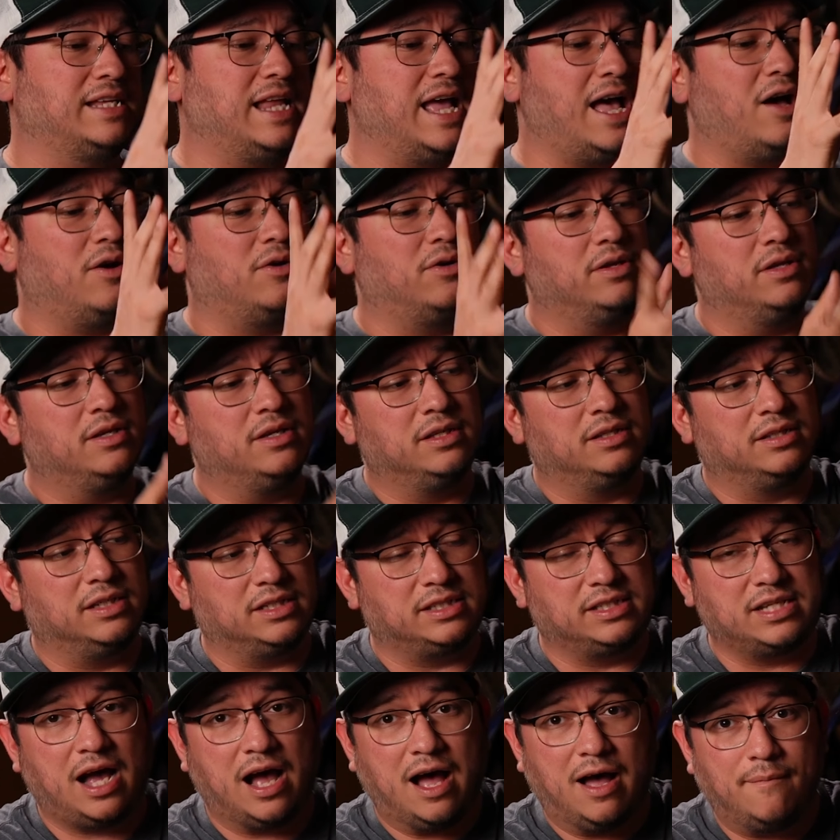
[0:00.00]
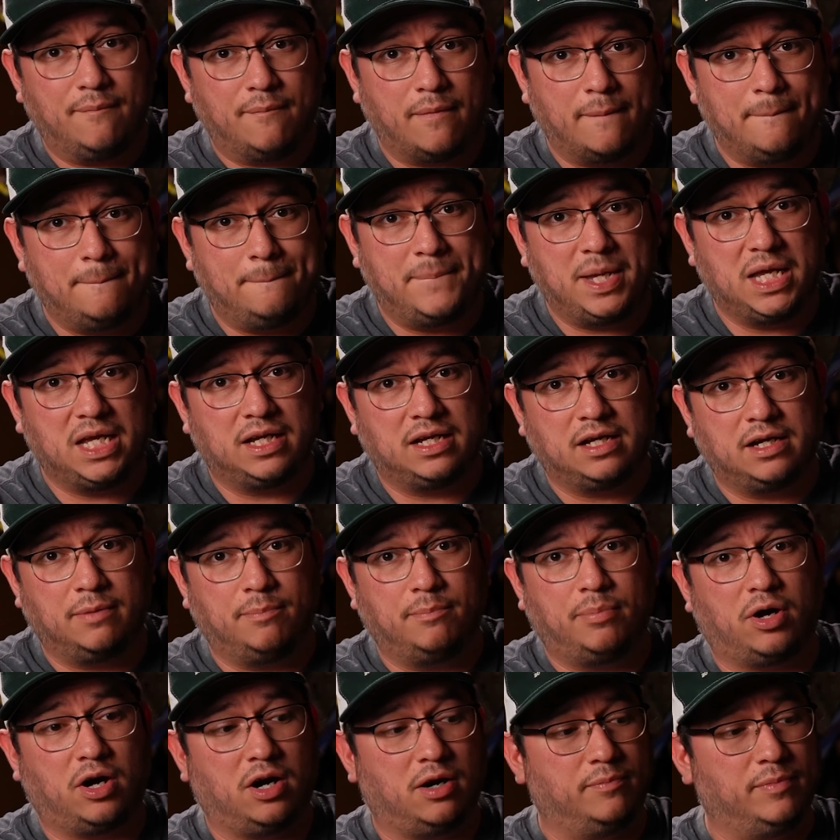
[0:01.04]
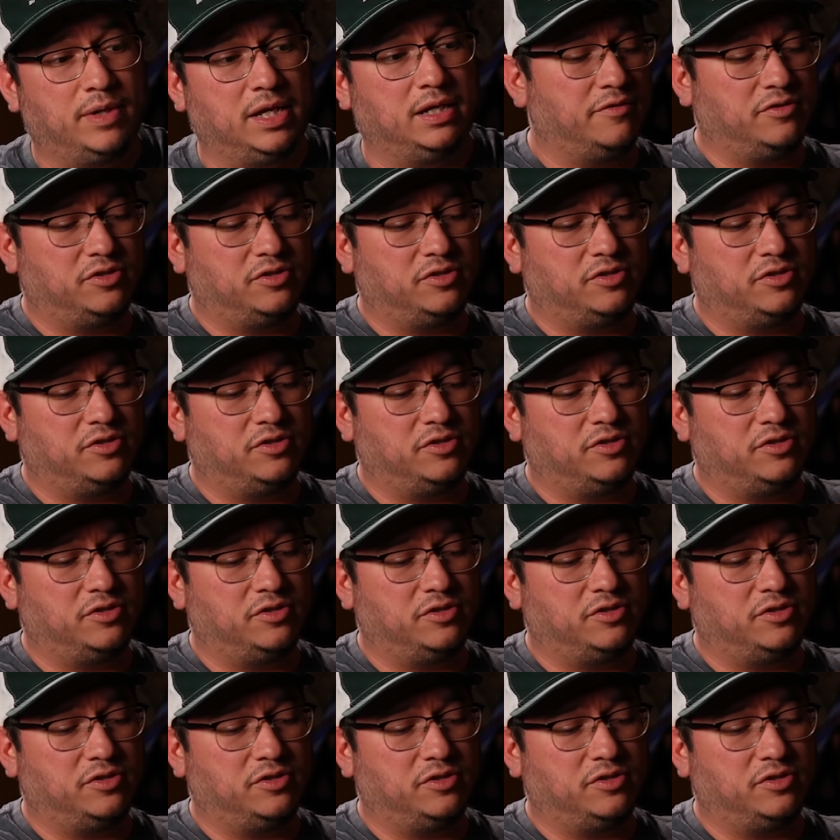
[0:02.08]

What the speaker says: Now, the top big compartment.